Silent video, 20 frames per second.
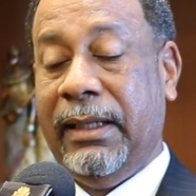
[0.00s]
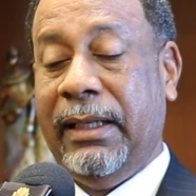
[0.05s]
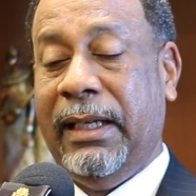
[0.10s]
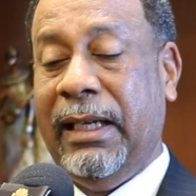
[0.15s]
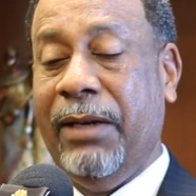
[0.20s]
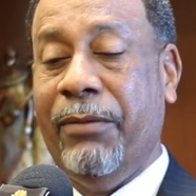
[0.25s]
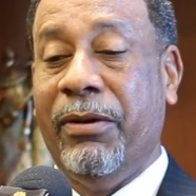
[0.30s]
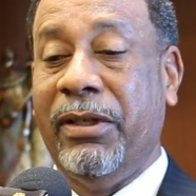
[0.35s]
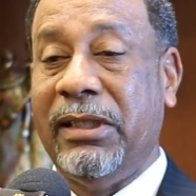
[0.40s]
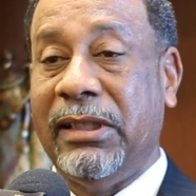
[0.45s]

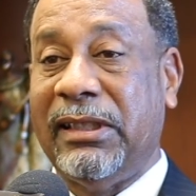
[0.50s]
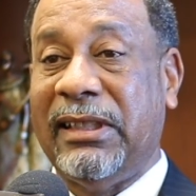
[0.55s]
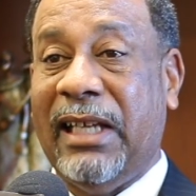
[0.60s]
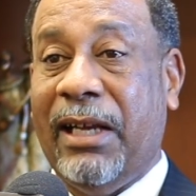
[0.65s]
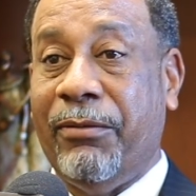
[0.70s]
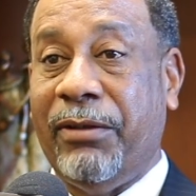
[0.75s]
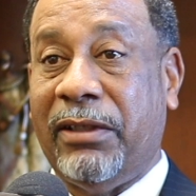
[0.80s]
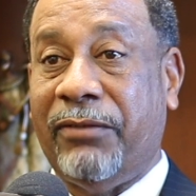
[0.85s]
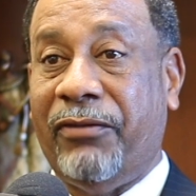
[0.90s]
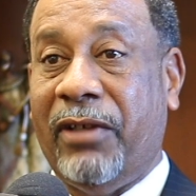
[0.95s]
He wasn't staying
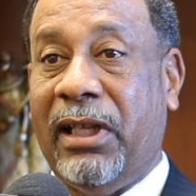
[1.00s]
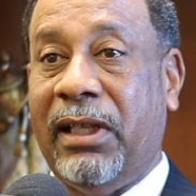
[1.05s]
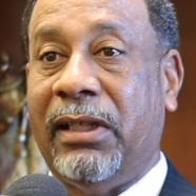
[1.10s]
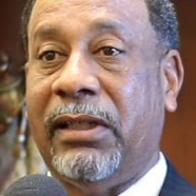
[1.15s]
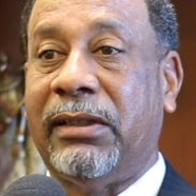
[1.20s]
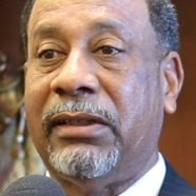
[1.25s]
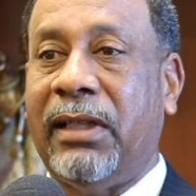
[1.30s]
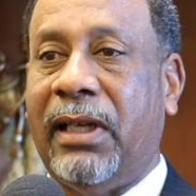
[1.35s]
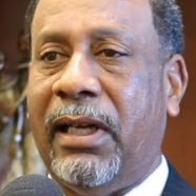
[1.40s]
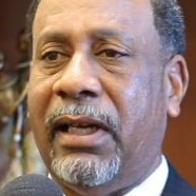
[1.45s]
with his father
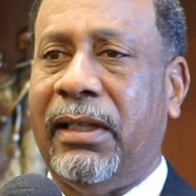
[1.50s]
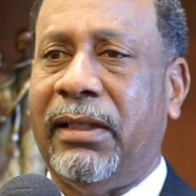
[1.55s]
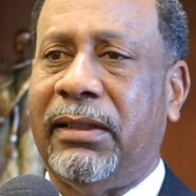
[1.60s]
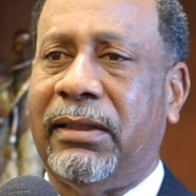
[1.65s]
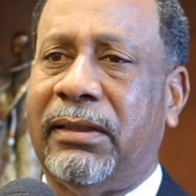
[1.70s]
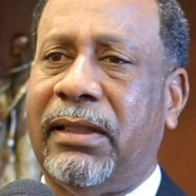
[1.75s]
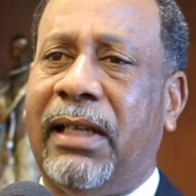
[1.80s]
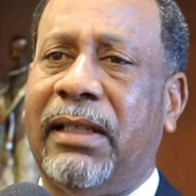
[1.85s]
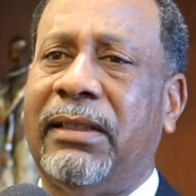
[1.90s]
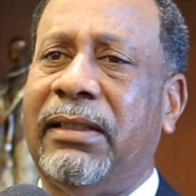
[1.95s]
at the time.
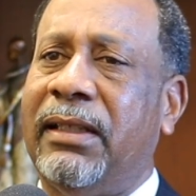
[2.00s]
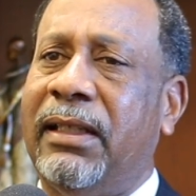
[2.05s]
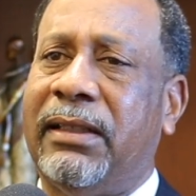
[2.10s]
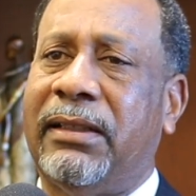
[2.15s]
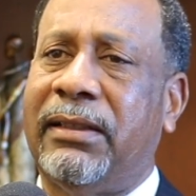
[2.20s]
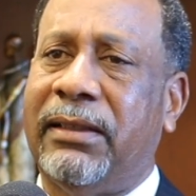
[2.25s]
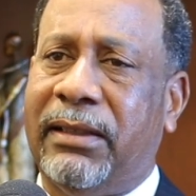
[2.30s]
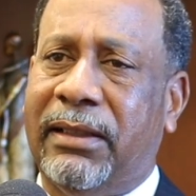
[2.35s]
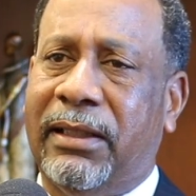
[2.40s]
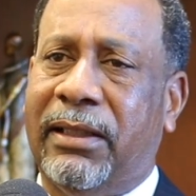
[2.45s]
So I said
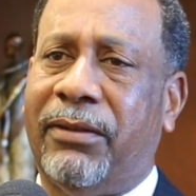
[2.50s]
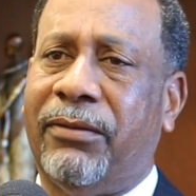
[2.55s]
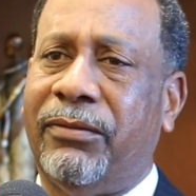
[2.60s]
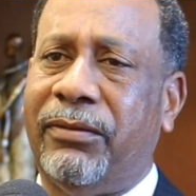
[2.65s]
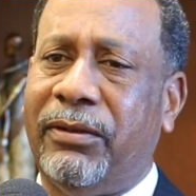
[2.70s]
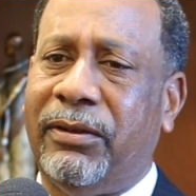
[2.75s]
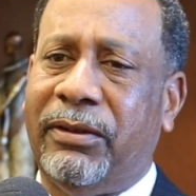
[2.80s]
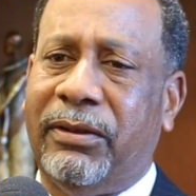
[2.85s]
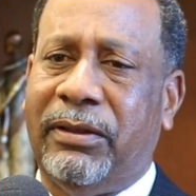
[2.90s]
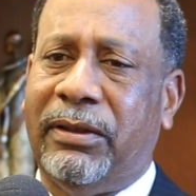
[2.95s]
to him,
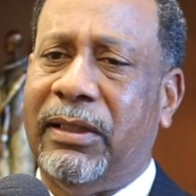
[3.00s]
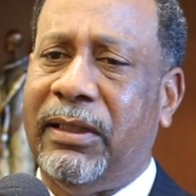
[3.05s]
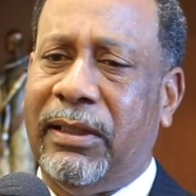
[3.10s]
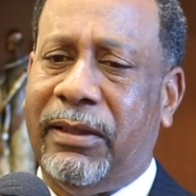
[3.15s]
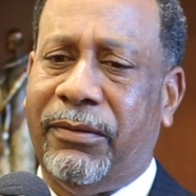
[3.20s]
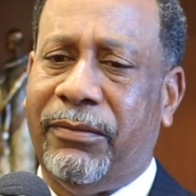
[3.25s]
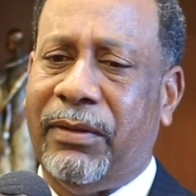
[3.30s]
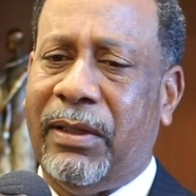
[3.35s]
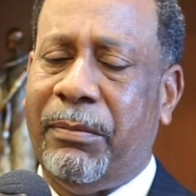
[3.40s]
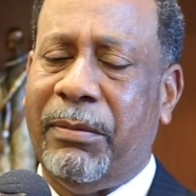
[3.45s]

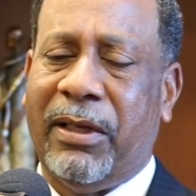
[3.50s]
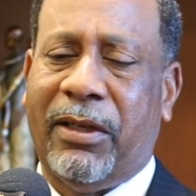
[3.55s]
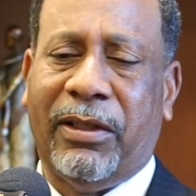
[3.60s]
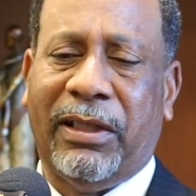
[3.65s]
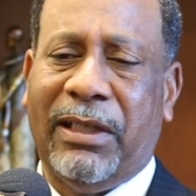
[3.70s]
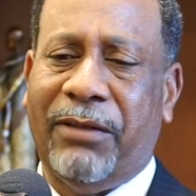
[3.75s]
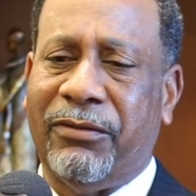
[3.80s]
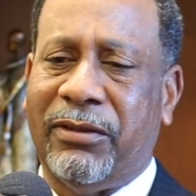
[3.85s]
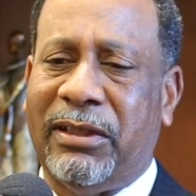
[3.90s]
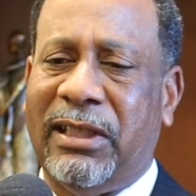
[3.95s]
I'm not going to
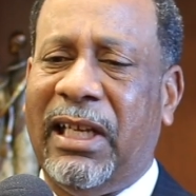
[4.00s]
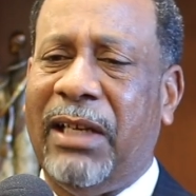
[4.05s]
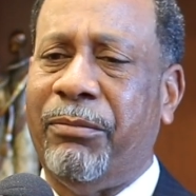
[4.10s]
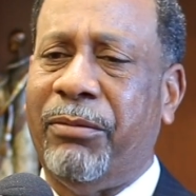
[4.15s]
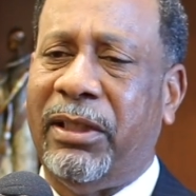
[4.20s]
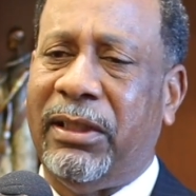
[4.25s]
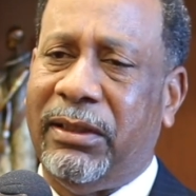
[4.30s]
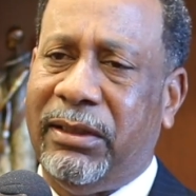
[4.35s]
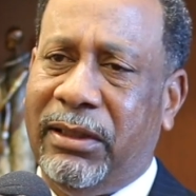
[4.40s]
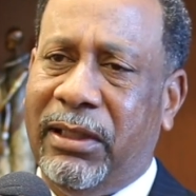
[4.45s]
give his name,
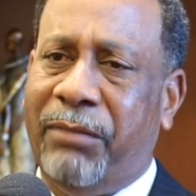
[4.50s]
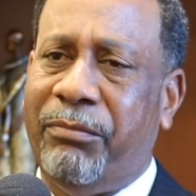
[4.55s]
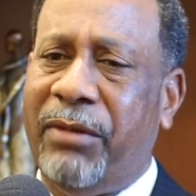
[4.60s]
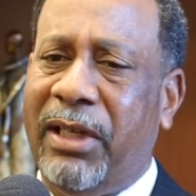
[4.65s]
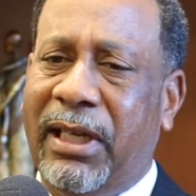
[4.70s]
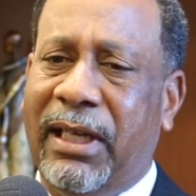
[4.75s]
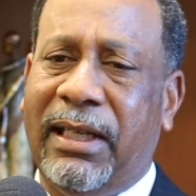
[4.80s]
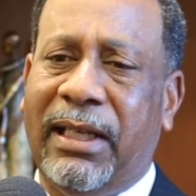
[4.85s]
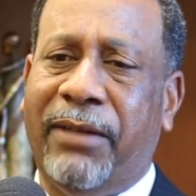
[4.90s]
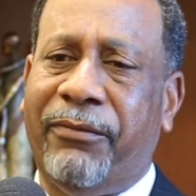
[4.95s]
but young
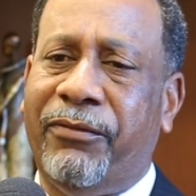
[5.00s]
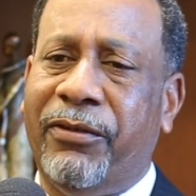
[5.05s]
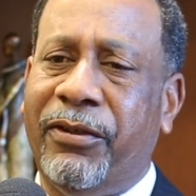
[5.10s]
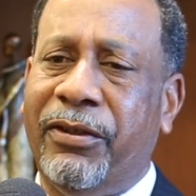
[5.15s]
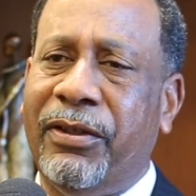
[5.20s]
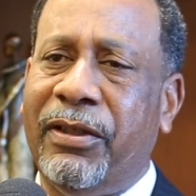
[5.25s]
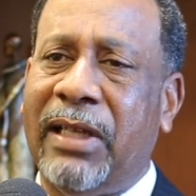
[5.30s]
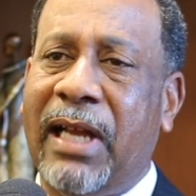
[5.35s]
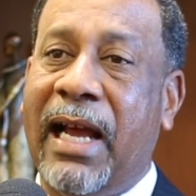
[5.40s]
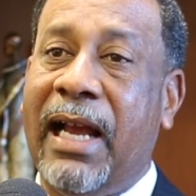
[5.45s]
man, if
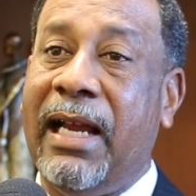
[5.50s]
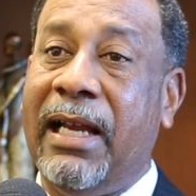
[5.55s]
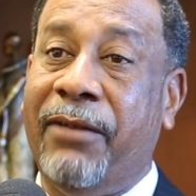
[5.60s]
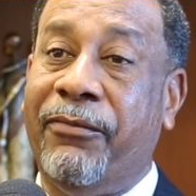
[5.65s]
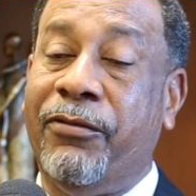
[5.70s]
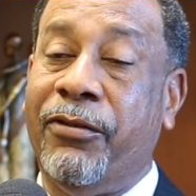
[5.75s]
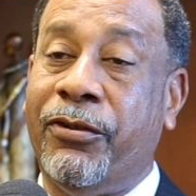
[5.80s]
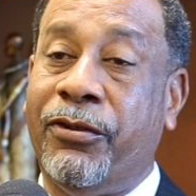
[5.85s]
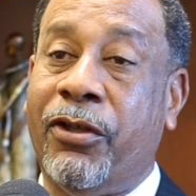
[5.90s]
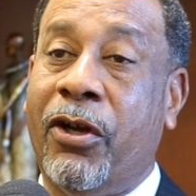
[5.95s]

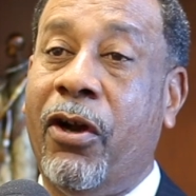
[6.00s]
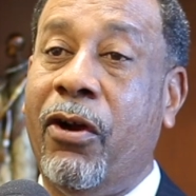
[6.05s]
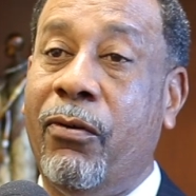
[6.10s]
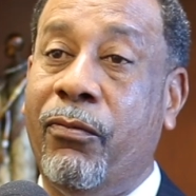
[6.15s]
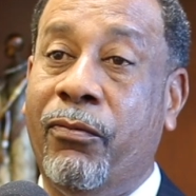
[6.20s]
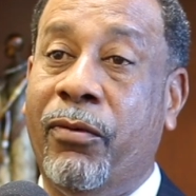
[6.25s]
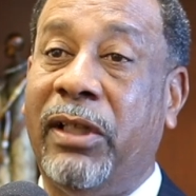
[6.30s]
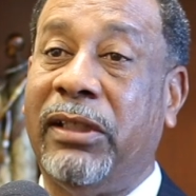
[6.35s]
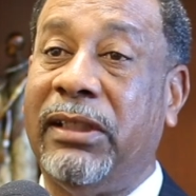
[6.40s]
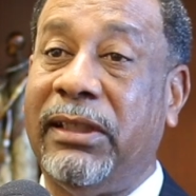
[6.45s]
you don't
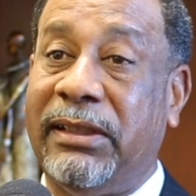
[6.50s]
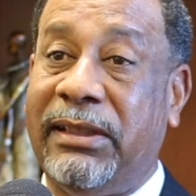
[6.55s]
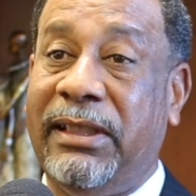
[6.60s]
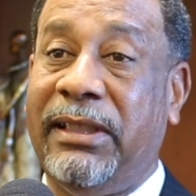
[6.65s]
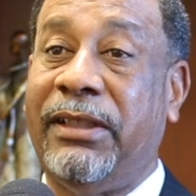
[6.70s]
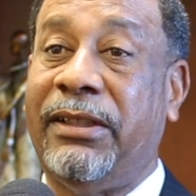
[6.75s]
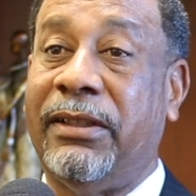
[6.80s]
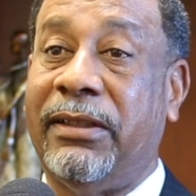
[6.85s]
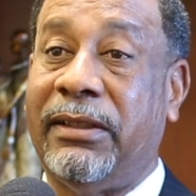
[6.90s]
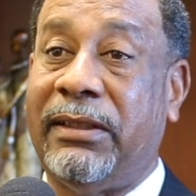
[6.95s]
want the
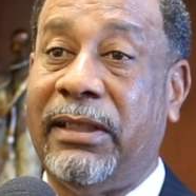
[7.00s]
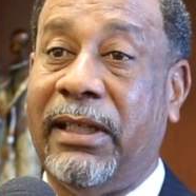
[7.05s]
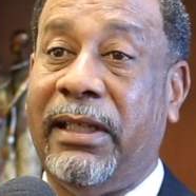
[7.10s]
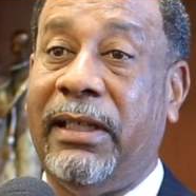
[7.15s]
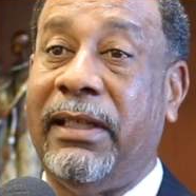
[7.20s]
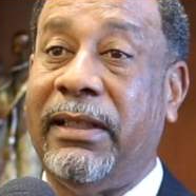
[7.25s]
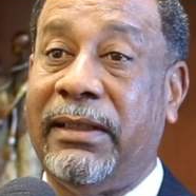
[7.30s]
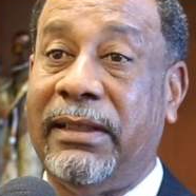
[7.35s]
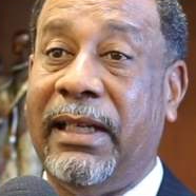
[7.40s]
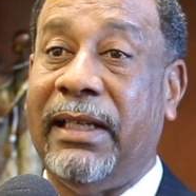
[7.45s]
teacher to tell
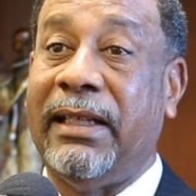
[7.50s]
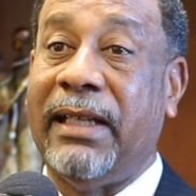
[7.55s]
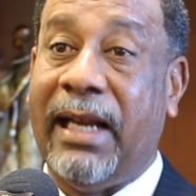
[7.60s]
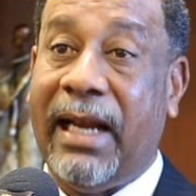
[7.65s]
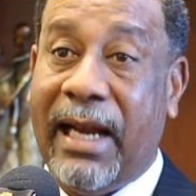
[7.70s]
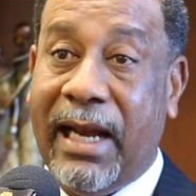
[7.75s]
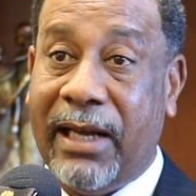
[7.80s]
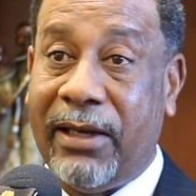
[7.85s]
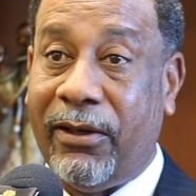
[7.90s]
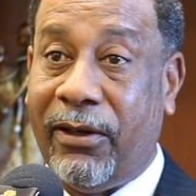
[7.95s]
you to take your
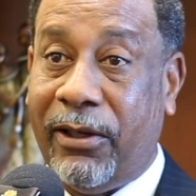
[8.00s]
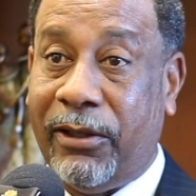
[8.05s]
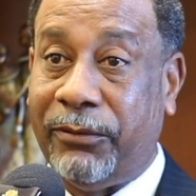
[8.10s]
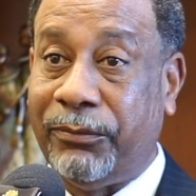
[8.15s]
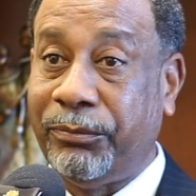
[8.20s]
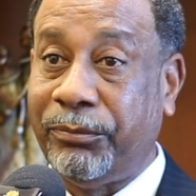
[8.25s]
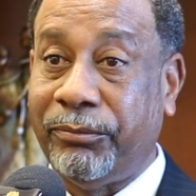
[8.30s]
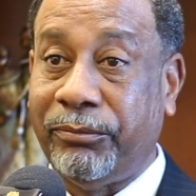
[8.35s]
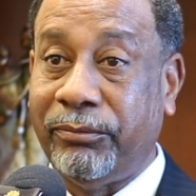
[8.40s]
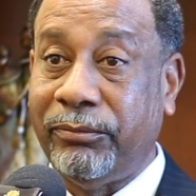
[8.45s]
hat off,
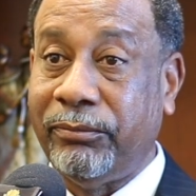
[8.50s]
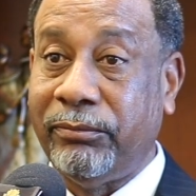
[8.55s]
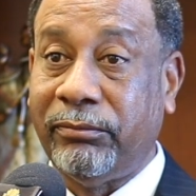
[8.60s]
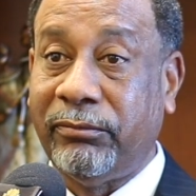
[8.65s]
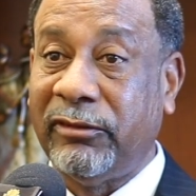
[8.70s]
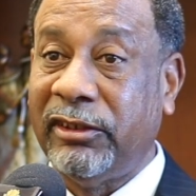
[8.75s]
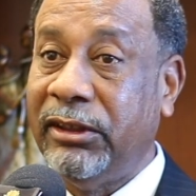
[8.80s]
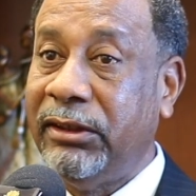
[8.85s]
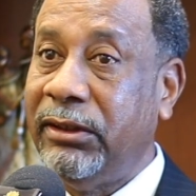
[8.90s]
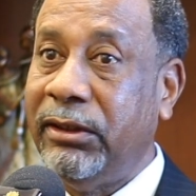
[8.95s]

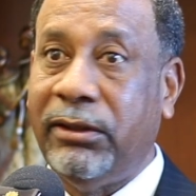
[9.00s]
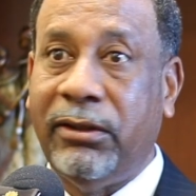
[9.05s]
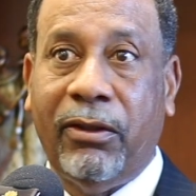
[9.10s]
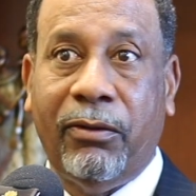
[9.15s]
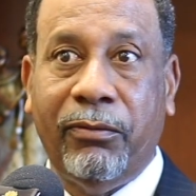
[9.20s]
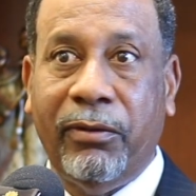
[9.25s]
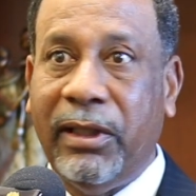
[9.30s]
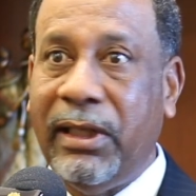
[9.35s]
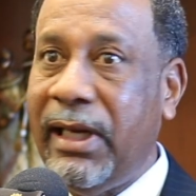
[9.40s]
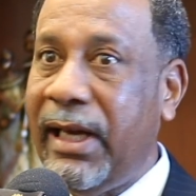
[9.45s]
then don't
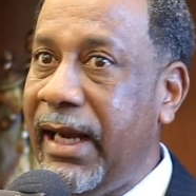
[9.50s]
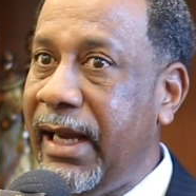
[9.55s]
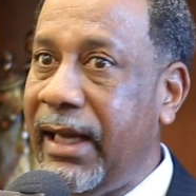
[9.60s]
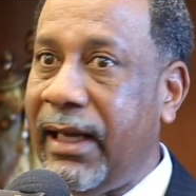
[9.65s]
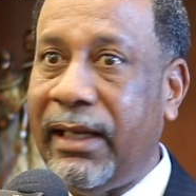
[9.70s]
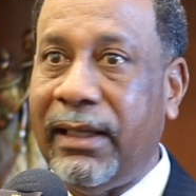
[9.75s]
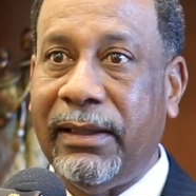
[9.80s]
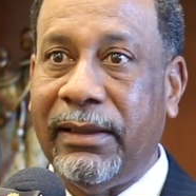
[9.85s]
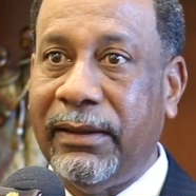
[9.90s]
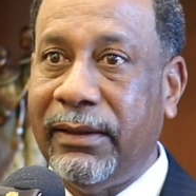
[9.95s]
wear the
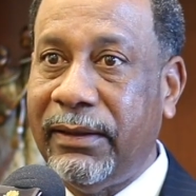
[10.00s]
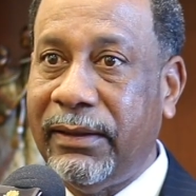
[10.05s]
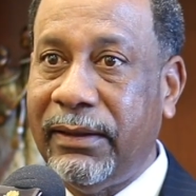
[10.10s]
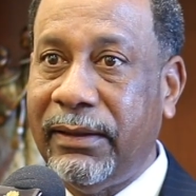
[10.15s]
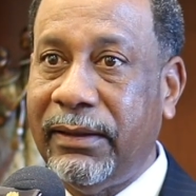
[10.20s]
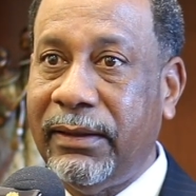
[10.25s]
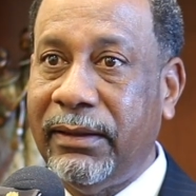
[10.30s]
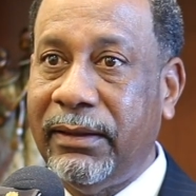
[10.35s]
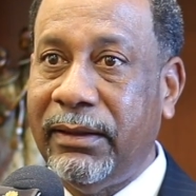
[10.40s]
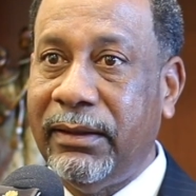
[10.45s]
hat.
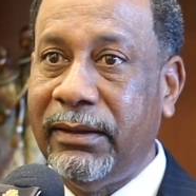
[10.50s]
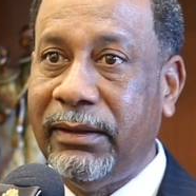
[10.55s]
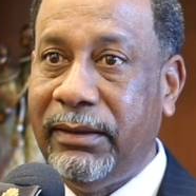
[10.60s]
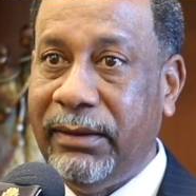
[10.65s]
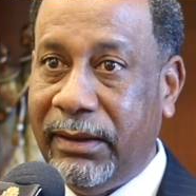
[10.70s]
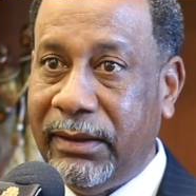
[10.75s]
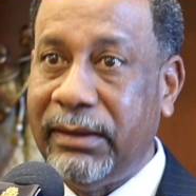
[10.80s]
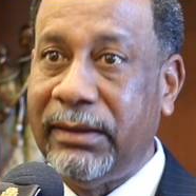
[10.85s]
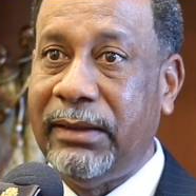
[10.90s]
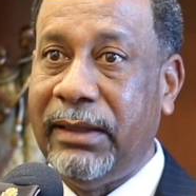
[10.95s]
You
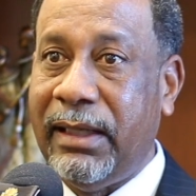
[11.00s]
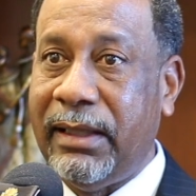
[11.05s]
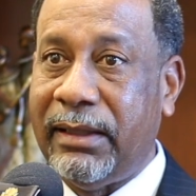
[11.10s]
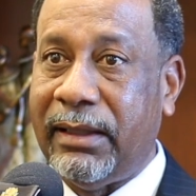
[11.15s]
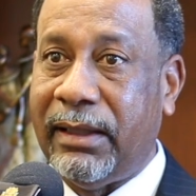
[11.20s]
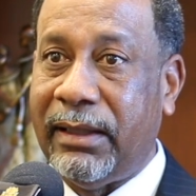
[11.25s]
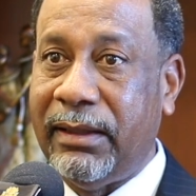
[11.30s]
understand that?